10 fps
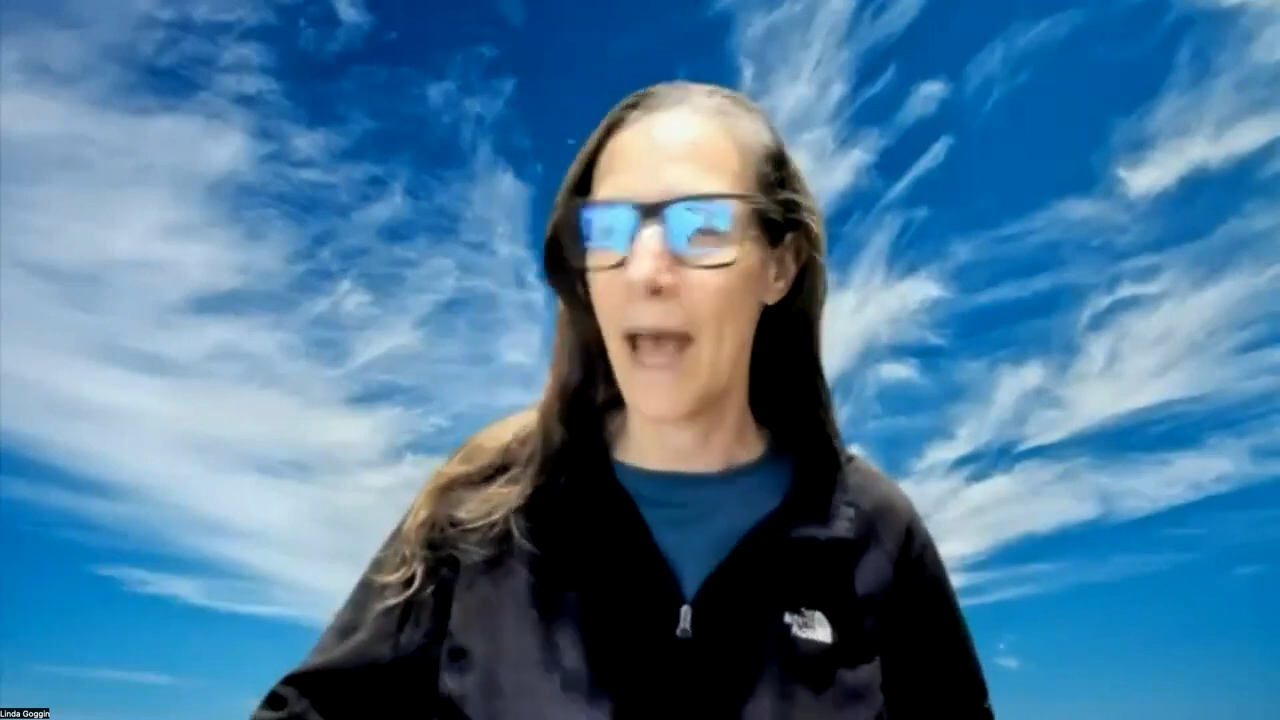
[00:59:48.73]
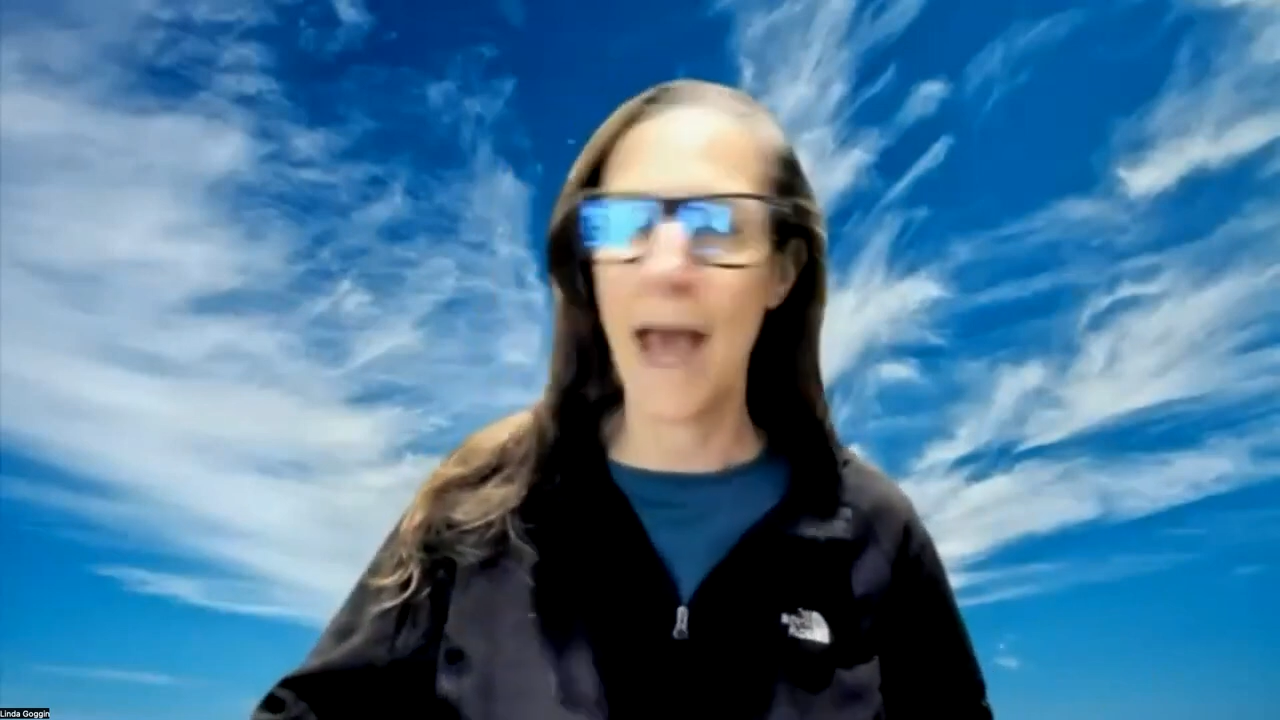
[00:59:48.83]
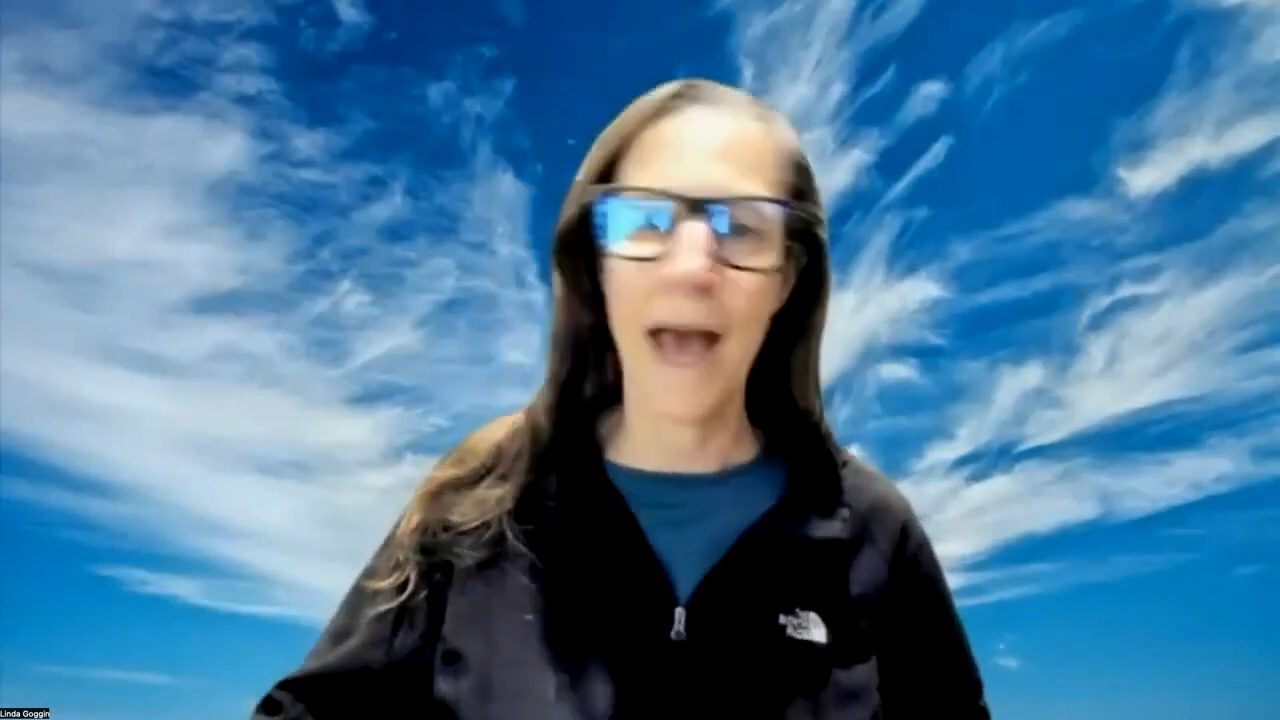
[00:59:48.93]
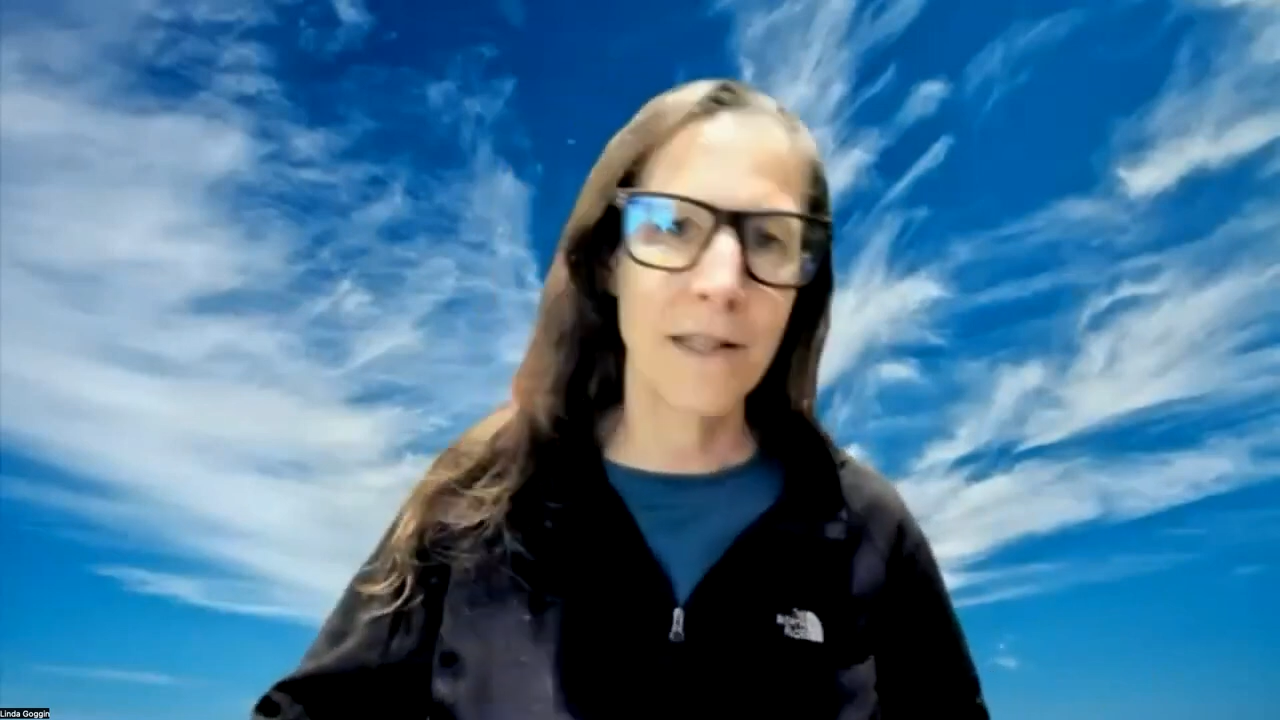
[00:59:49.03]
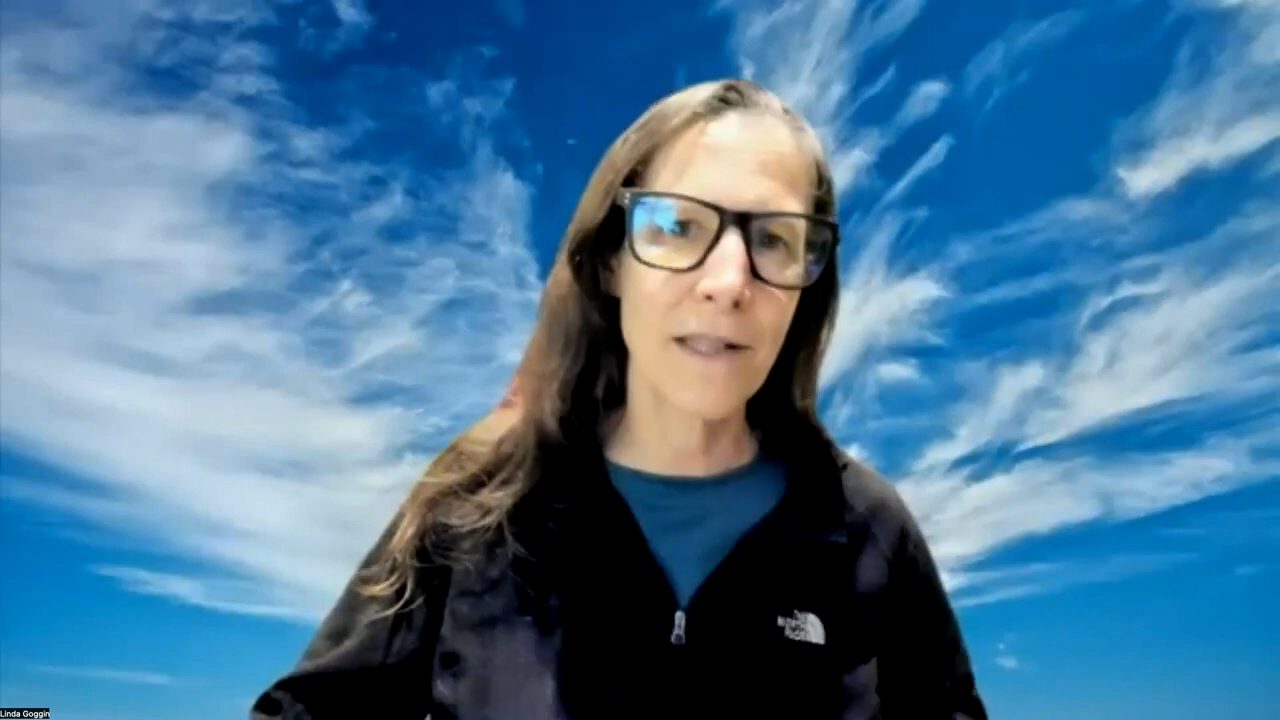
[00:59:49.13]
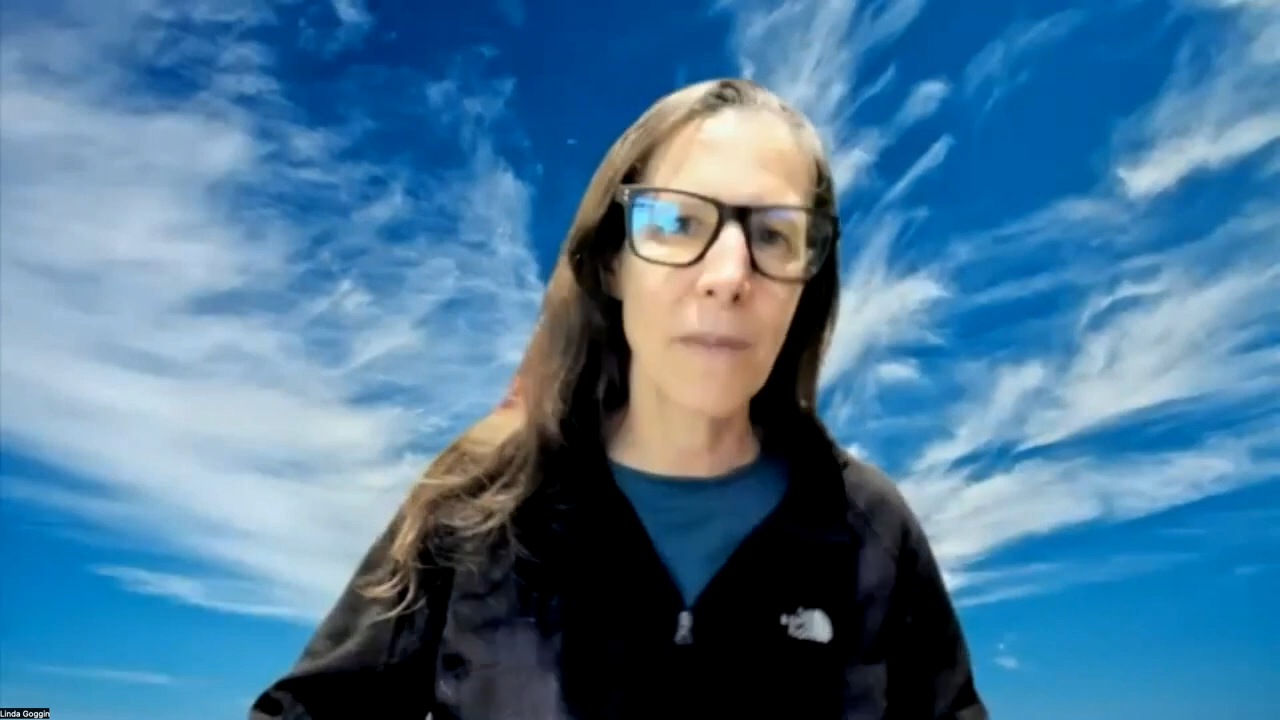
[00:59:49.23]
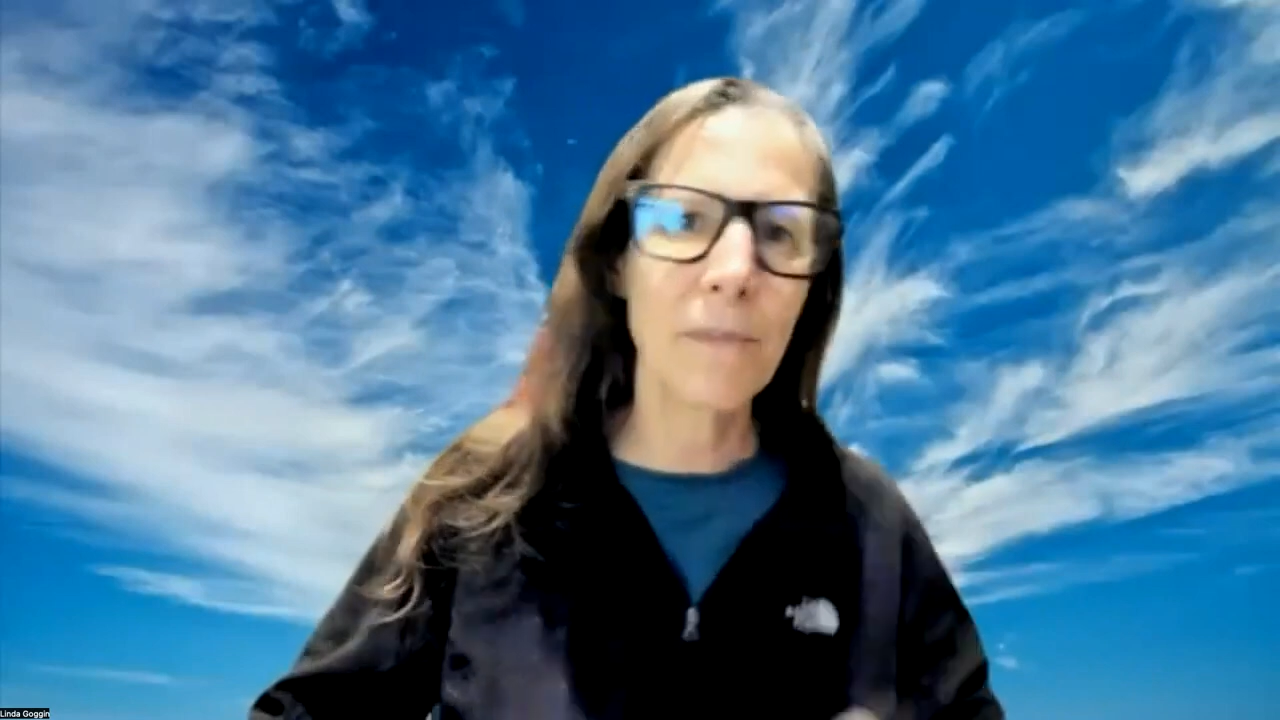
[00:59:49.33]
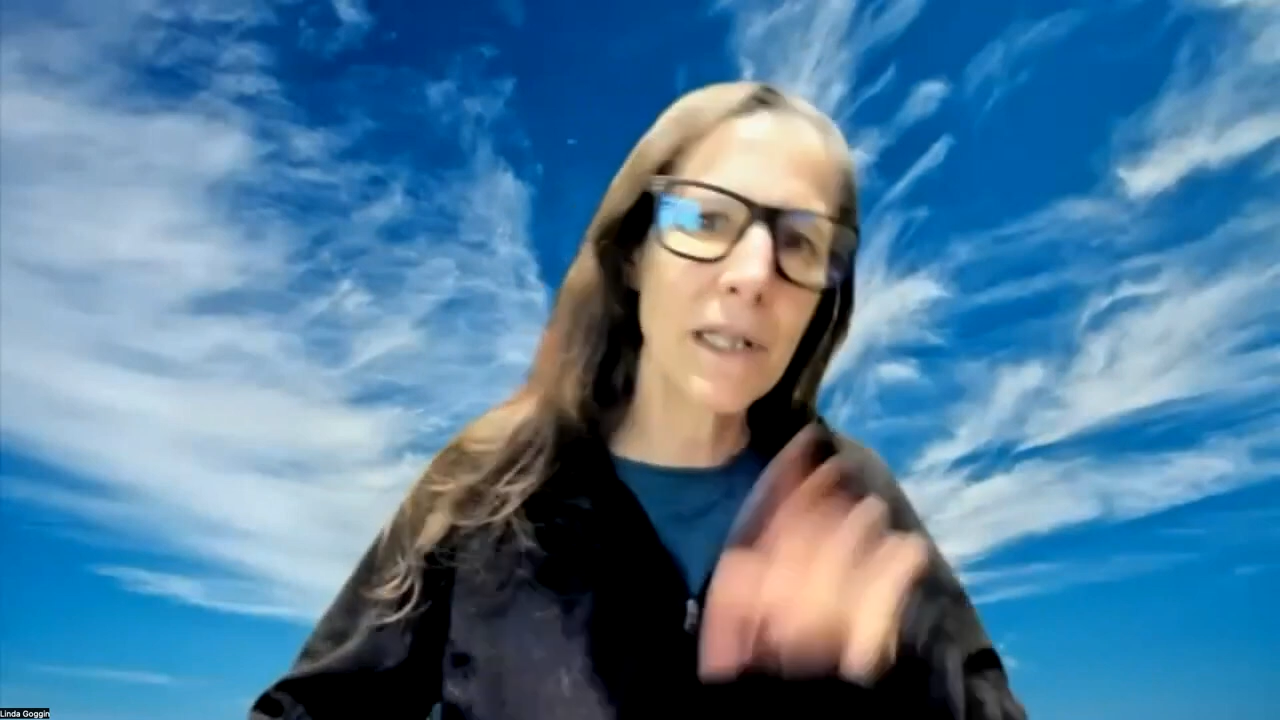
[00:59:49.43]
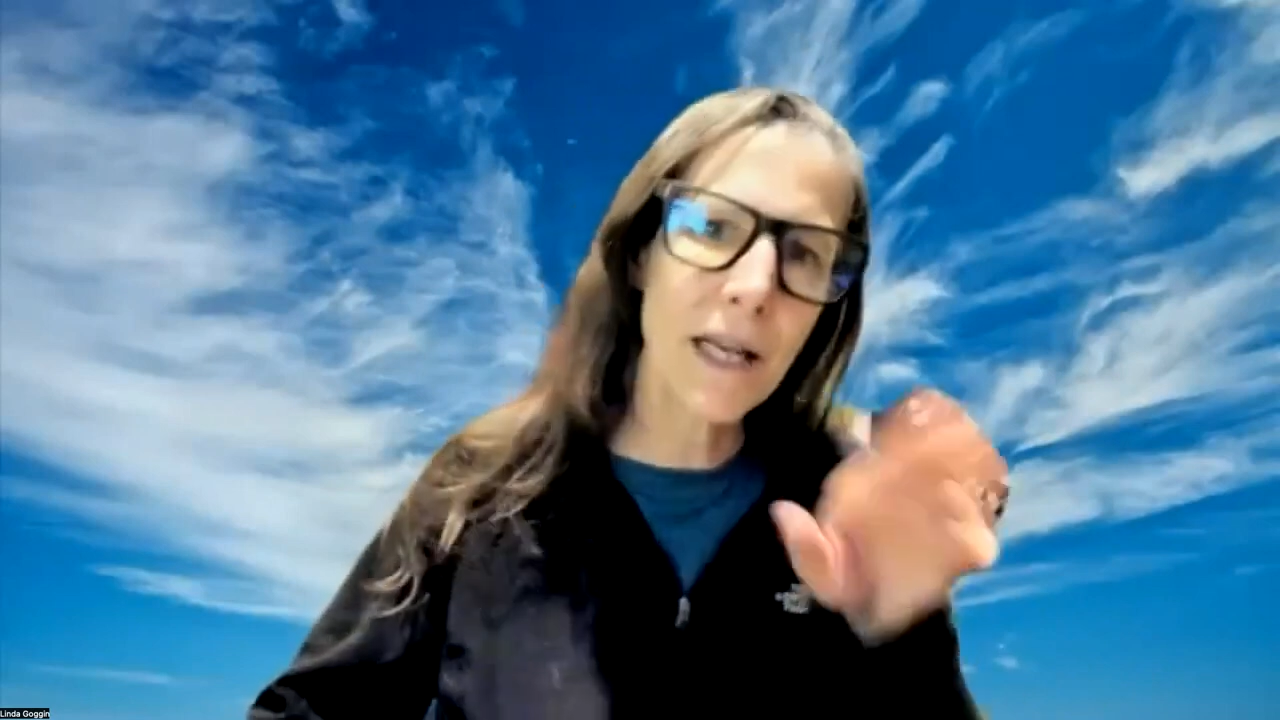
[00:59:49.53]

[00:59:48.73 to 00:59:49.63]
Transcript: add something